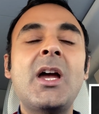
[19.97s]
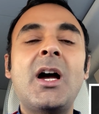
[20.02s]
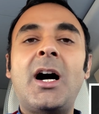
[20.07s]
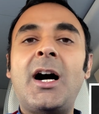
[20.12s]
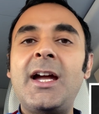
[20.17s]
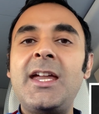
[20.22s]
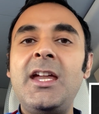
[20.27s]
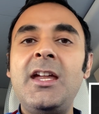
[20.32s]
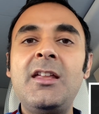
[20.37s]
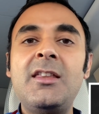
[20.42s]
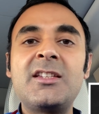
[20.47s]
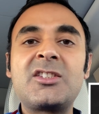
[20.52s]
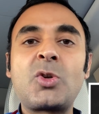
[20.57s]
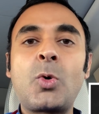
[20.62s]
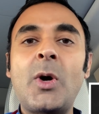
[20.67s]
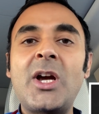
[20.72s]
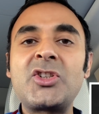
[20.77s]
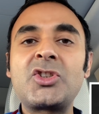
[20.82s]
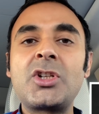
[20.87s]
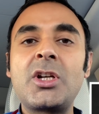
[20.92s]
I hear this
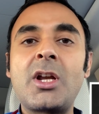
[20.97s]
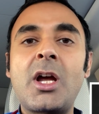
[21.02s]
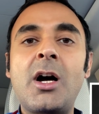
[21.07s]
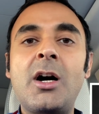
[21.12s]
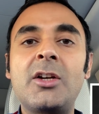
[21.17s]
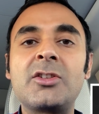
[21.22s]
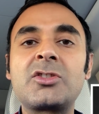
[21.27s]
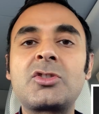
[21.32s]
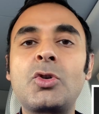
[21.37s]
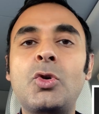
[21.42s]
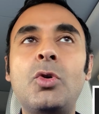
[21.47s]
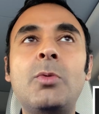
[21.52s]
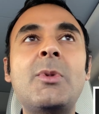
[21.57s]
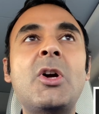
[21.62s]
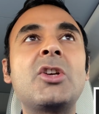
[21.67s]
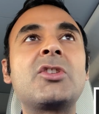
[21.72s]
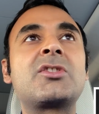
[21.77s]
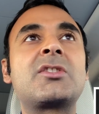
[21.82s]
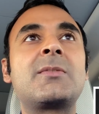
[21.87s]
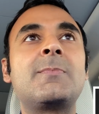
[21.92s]
question asked
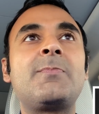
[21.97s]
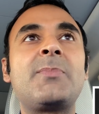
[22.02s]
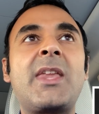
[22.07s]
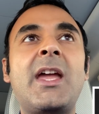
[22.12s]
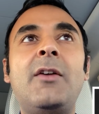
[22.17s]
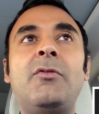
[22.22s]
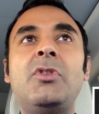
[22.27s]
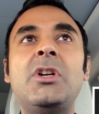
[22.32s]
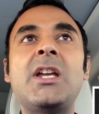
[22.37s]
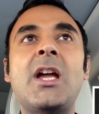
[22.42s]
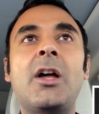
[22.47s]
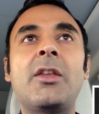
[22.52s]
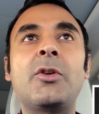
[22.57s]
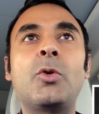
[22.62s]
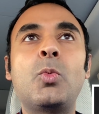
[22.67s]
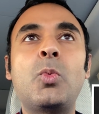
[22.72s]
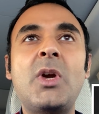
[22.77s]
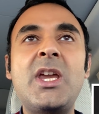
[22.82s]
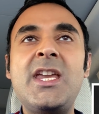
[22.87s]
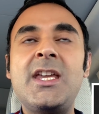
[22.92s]
almost every other
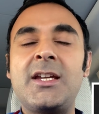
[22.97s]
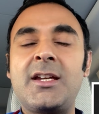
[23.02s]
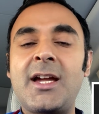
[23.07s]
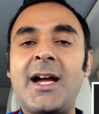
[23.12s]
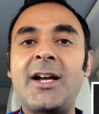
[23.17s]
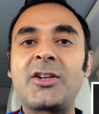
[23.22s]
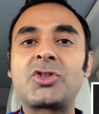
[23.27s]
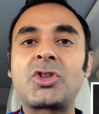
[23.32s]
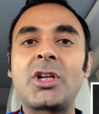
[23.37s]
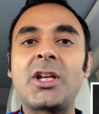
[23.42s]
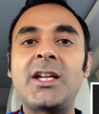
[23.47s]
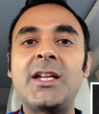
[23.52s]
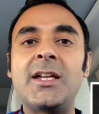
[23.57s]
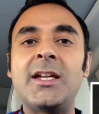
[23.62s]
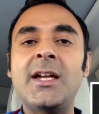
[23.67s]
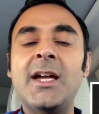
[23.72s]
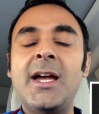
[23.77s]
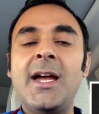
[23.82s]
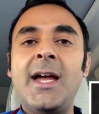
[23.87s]
week, actually.